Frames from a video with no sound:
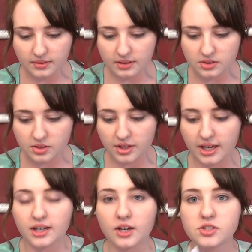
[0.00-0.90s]
So yeah,
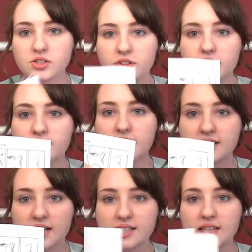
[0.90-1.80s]
it goes through
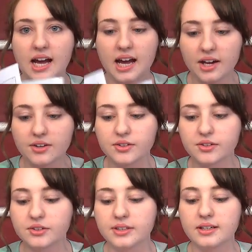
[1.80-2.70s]
attaching the
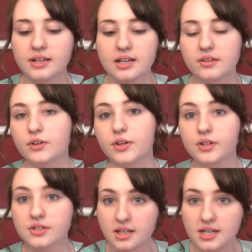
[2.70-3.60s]
handle and if you're going to
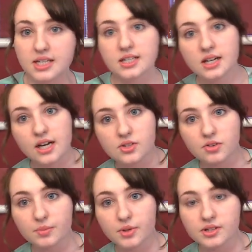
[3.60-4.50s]
use cutting dies or
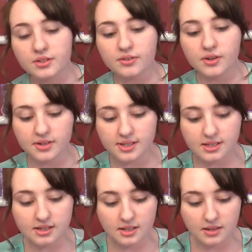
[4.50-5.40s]
embossing folders.